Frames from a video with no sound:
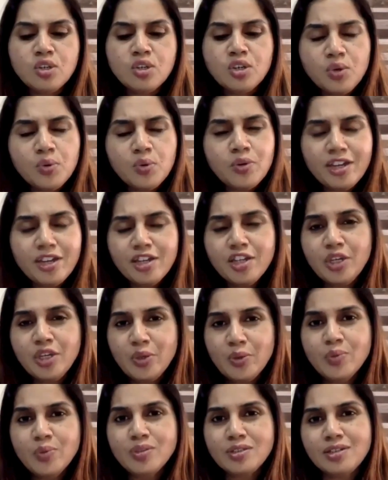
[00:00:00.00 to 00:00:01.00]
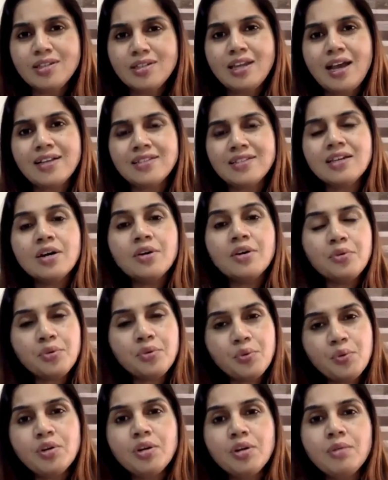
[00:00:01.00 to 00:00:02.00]
So you can use it as a
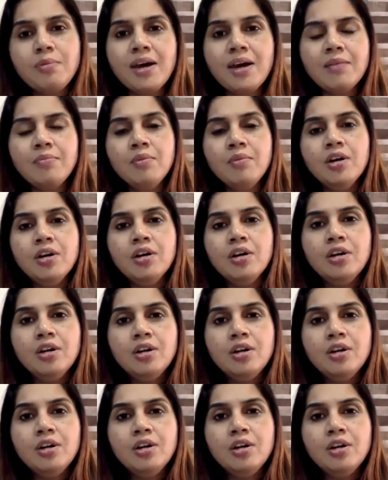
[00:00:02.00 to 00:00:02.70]
roadmap